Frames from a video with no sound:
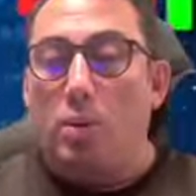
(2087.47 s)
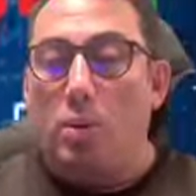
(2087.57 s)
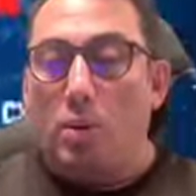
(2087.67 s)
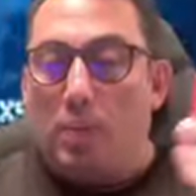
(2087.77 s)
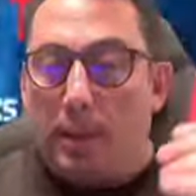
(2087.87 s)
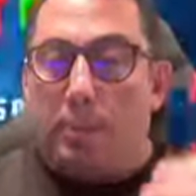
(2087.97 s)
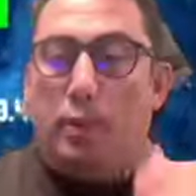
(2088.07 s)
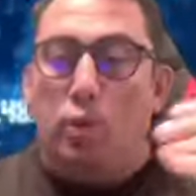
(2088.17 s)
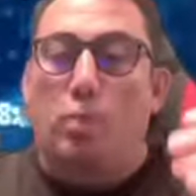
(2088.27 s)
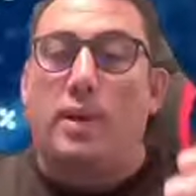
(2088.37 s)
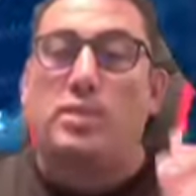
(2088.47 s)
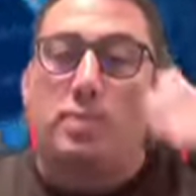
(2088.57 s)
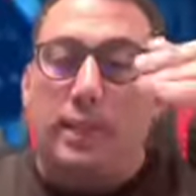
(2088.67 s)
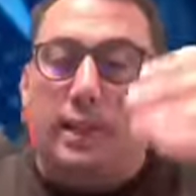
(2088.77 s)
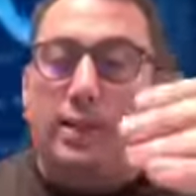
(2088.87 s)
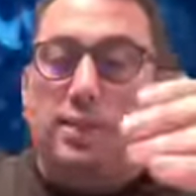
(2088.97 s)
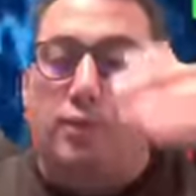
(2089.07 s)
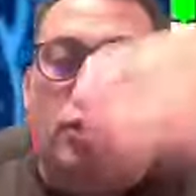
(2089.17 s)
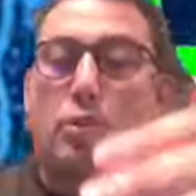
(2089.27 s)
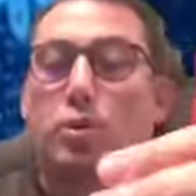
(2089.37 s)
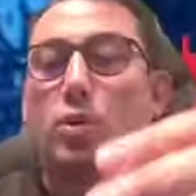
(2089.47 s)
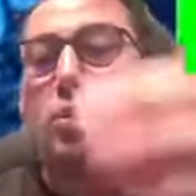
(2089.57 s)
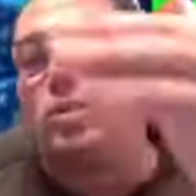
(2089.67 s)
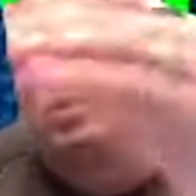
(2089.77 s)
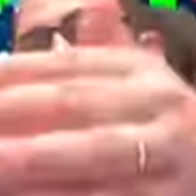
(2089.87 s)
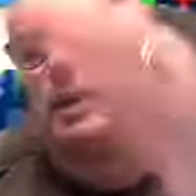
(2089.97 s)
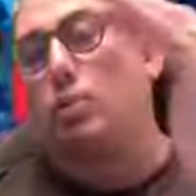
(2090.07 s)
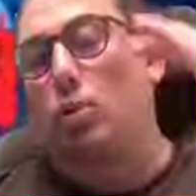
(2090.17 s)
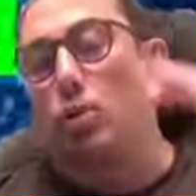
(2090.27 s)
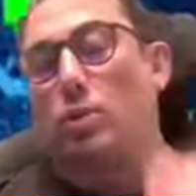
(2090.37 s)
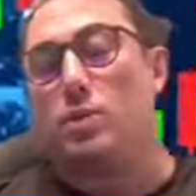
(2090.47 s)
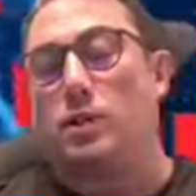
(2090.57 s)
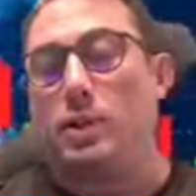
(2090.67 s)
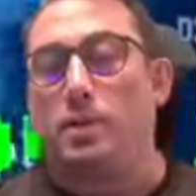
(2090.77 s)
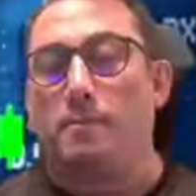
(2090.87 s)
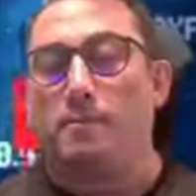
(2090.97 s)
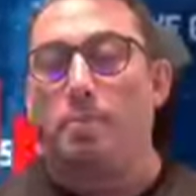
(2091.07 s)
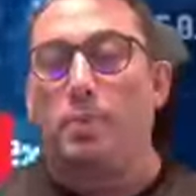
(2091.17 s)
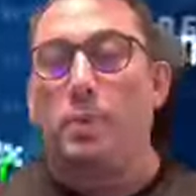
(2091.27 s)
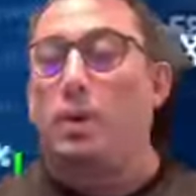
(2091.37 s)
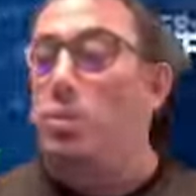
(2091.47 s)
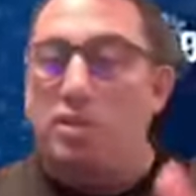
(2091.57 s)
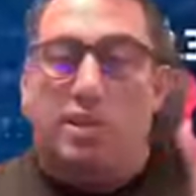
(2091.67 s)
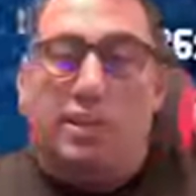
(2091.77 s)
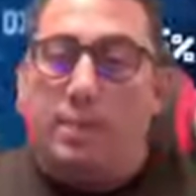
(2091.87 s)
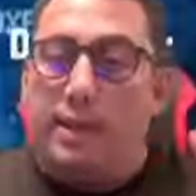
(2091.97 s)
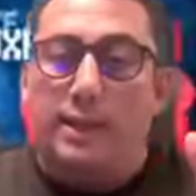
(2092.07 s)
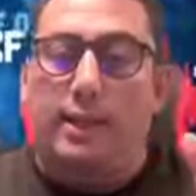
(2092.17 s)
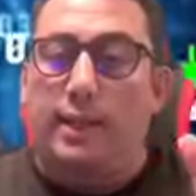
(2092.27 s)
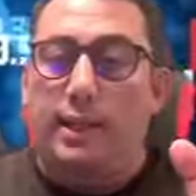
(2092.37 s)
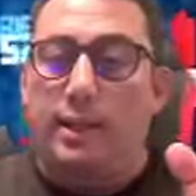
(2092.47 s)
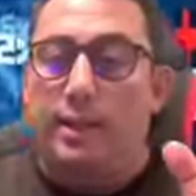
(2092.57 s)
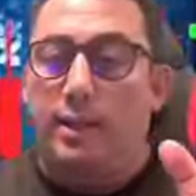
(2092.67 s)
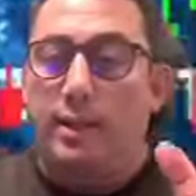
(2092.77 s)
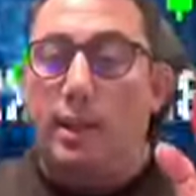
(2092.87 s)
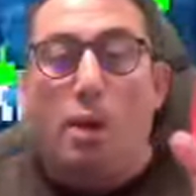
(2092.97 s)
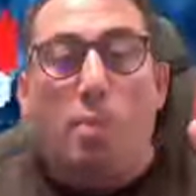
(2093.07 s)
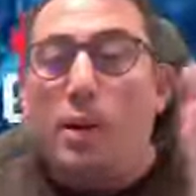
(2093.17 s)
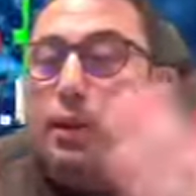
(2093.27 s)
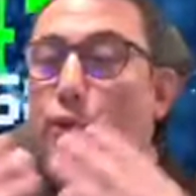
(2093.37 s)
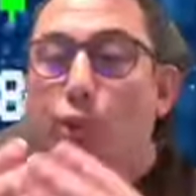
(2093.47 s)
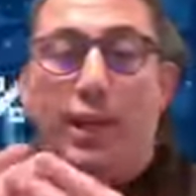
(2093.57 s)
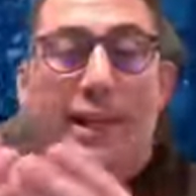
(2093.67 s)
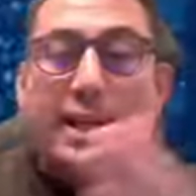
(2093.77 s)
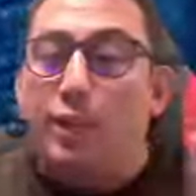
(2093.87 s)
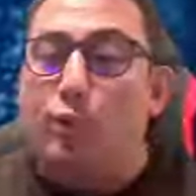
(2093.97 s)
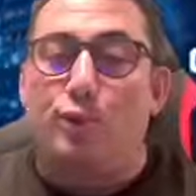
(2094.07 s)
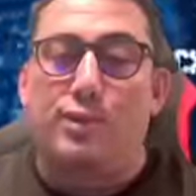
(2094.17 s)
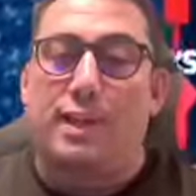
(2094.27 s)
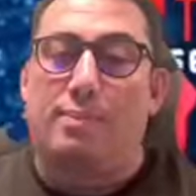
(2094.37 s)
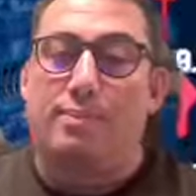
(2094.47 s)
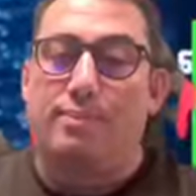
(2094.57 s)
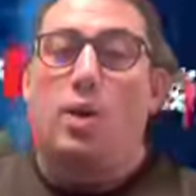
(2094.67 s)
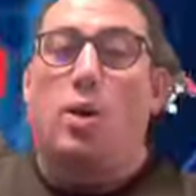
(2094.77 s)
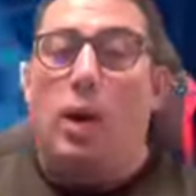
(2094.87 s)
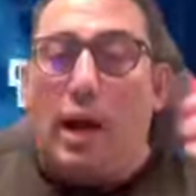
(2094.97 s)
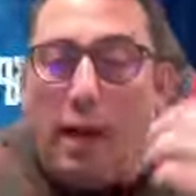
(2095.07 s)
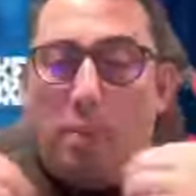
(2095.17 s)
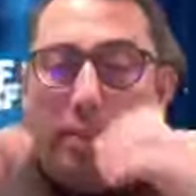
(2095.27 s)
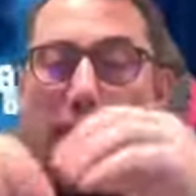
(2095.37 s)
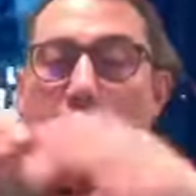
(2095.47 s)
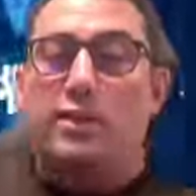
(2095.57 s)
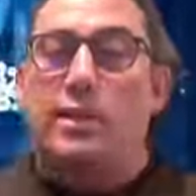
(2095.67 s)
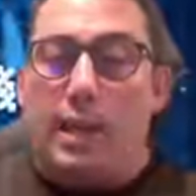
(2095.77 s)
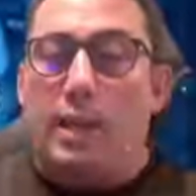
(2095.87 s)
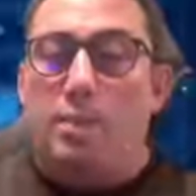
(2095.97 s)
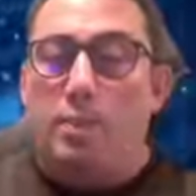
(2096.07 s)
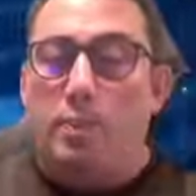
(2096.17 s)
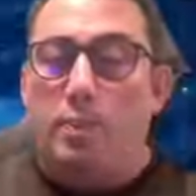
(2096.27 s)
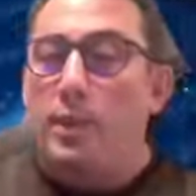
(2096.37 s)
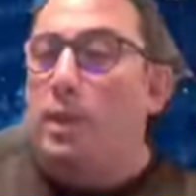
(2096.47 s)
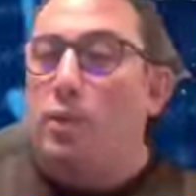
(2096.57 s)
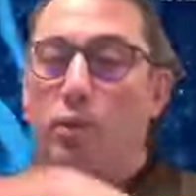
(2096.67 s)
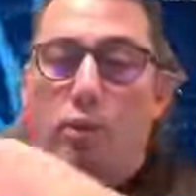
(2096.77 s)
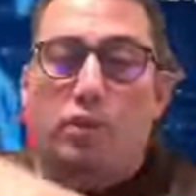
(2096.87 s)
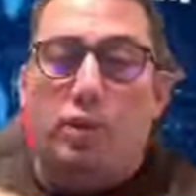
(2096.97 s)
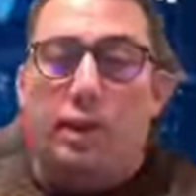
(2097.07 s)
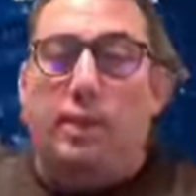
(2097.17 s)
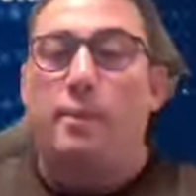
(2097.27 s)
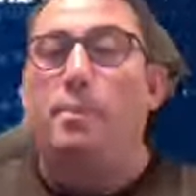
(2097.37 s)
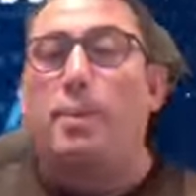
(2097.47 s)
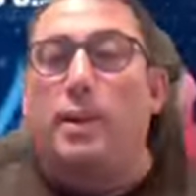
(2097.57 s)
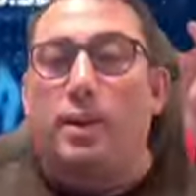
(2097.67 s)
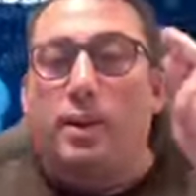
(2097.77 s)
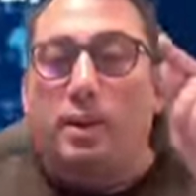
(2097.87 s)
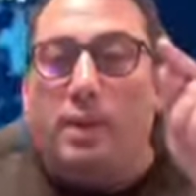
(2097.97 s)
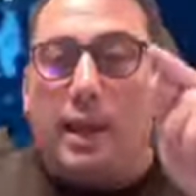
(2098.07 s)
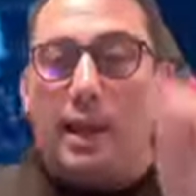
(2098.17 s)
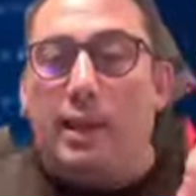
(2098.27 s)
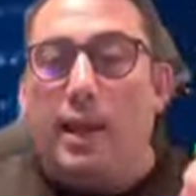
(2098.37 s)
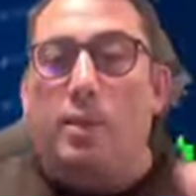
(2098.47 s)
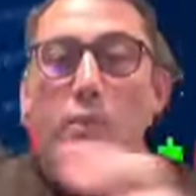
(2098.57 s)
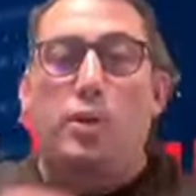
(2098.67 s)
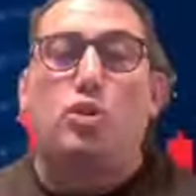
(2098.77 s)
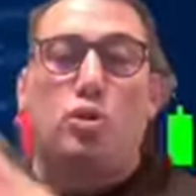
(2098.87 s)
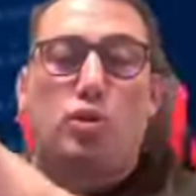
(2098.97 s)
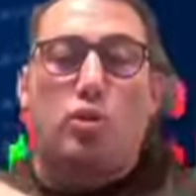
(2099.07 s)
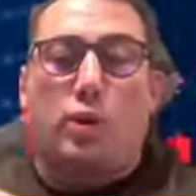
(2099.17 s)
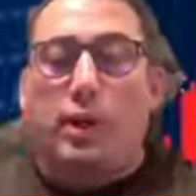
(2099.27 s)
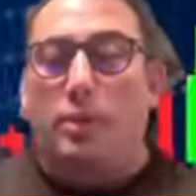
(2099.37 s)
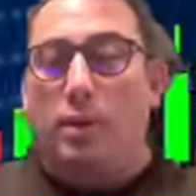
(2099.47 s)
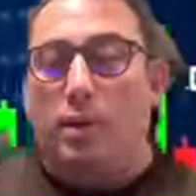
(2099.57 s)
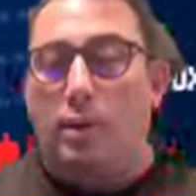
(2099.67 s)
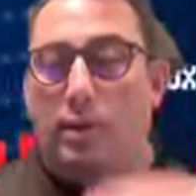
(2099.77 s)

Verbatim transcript: People who makes millions from the cryptocurrency. This is not a bad idea, but you cannot do the same. I play this game. You see, that game we choose two uh, the